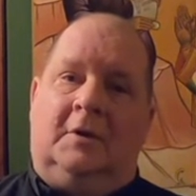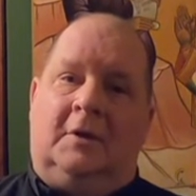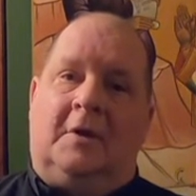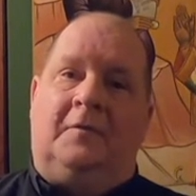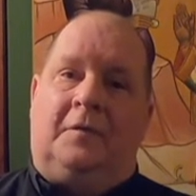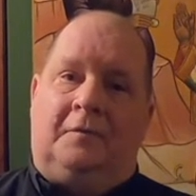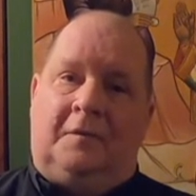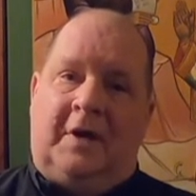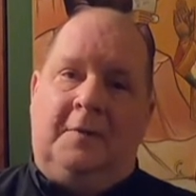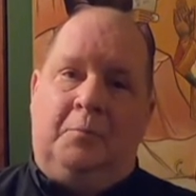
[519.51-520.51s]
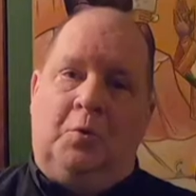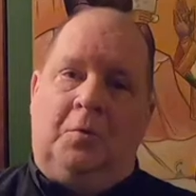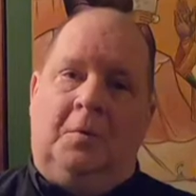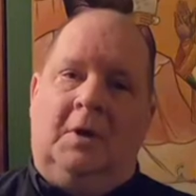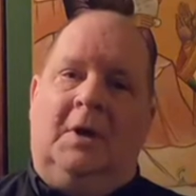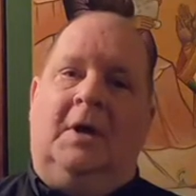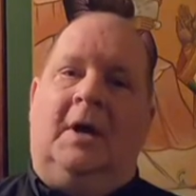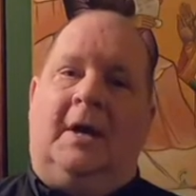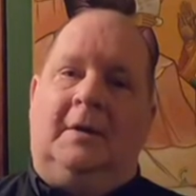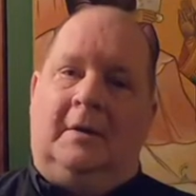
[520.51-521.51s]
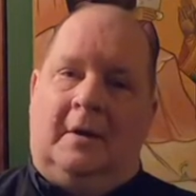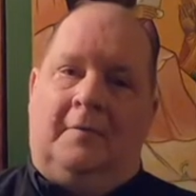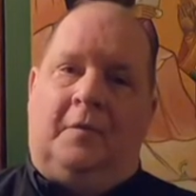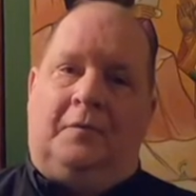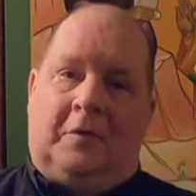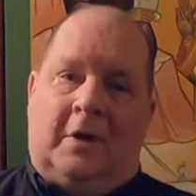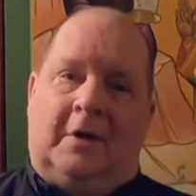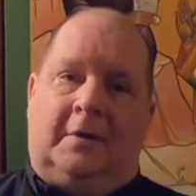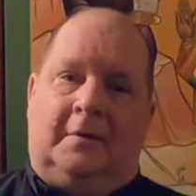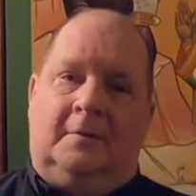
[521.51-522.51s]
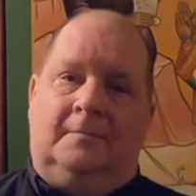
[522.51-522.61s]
of neighbor and love of God.